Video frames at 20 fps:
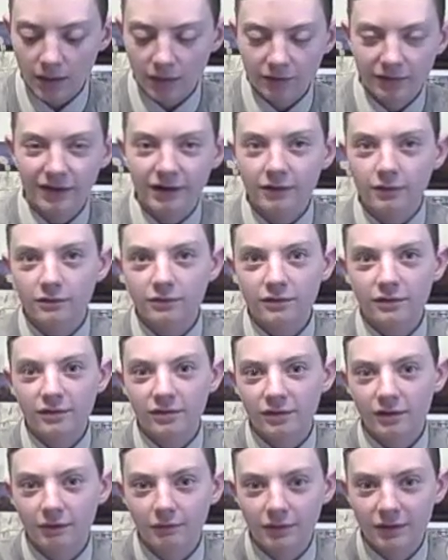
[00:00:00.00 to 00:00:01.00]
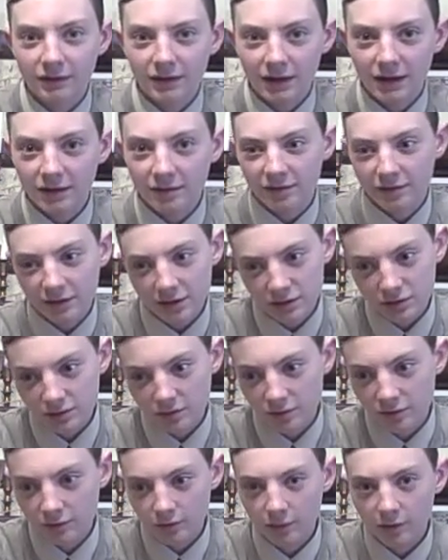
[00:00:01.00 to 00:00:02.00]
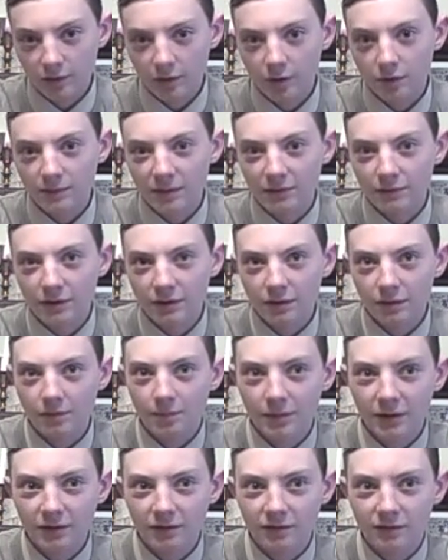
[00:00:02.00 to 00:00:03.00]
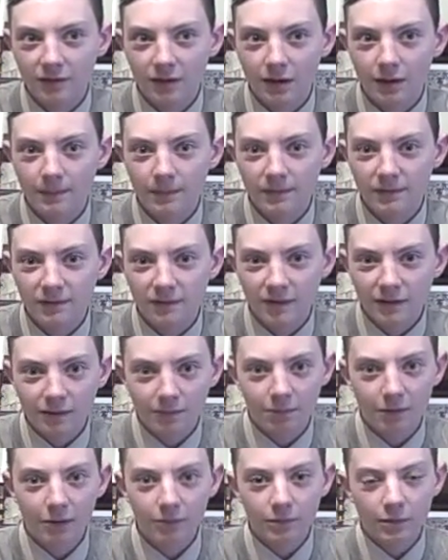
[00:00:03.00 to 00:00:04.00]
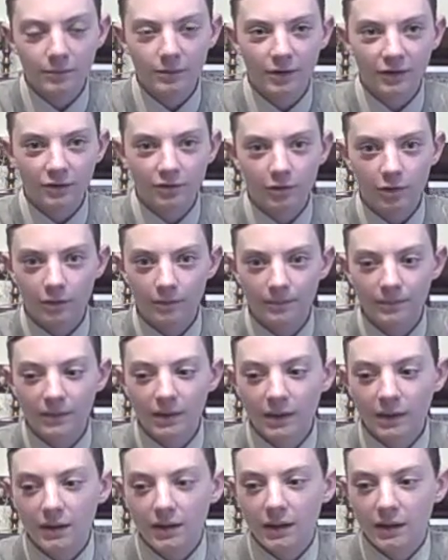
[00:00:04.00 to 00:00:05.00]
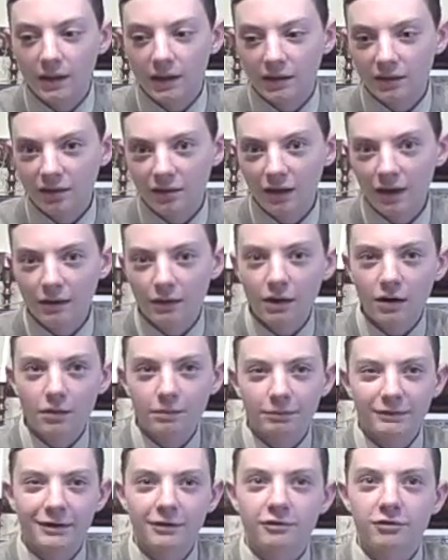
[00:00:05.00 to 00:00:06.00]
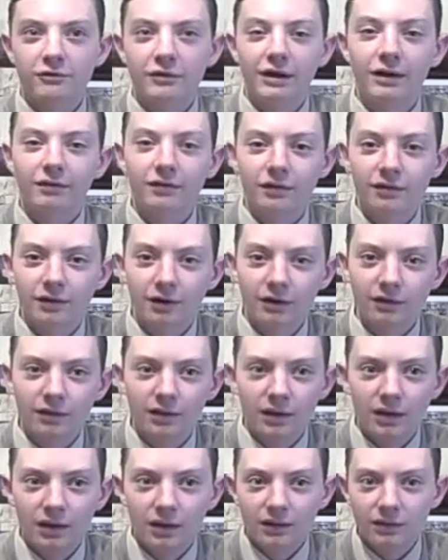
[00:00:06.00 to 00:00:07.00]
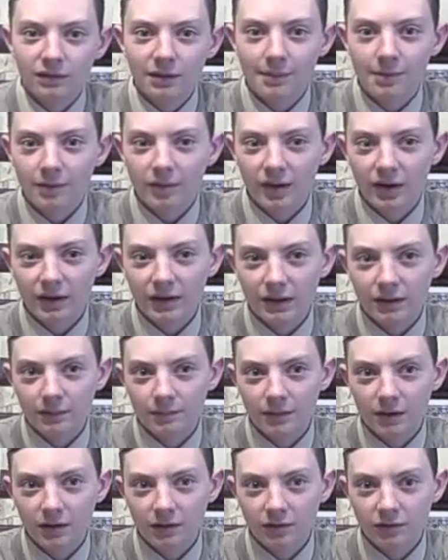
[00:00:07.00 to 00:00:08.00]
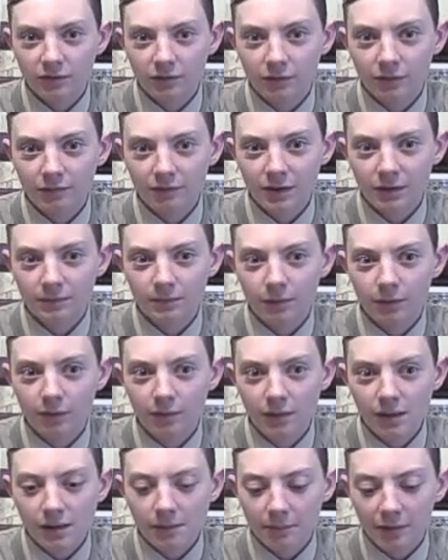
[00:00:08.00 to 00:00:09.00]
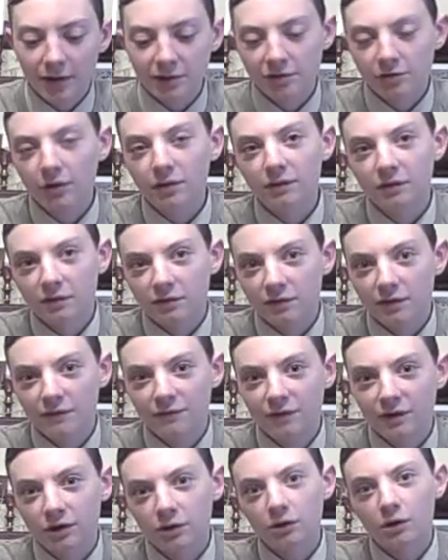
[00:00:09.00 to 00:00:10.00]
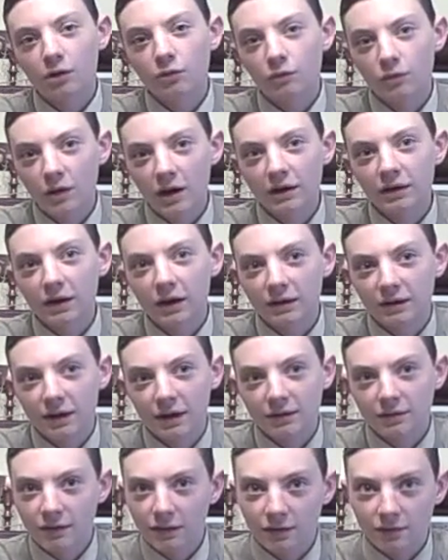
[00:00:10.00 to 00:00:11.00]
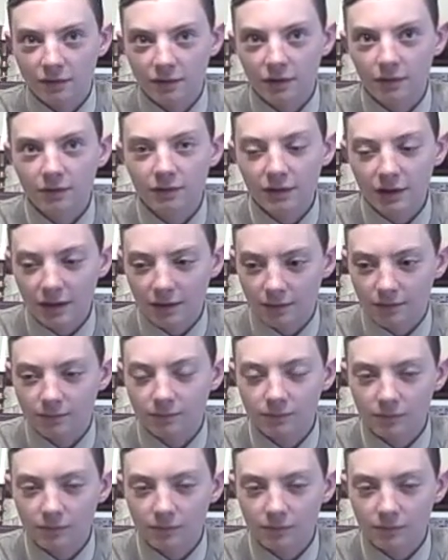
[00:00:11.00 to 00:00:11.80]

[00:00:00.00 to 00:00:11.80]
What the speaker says: So I go to this one gas station store on my way to the bus stop to take the public bus home. And so I'll browse around in there. Typically, I'll get a Monster or a Red Bull. But I saw this, and I figured, you know, why not get this, you know? Get it.